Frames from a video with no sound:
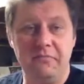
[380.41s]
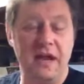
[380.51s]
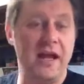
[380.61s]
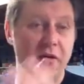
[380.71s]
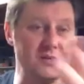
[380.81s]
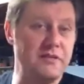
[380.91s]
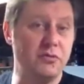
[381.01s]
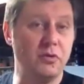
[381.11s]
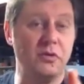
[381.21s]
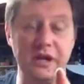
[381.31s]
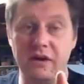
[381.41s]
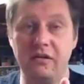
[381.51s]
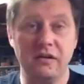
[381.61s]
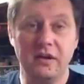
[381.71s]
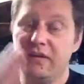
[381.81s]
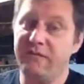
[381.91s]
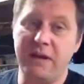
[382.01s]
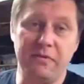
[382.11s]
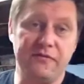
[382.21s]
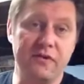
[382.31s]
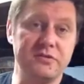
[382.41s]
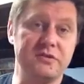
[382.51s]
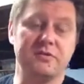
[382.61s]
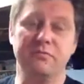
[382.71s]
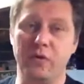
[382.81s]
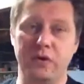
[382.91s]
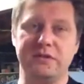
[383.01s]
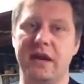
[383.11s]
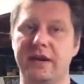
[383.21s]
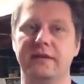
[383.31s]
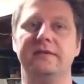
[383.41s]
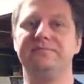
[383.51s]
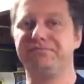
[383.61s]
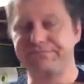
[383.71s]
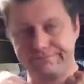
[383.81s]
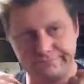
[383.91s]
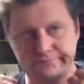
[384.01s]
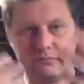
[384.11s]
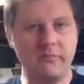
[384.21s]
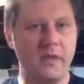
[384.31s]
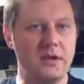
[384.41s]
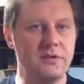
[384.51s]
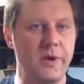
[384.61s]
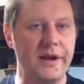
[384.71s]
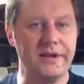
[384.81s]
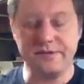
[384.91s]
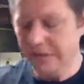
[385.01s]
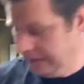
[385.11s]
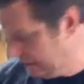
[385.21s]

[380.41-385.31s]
I always have a rule here, family first, brewing second. The way it is.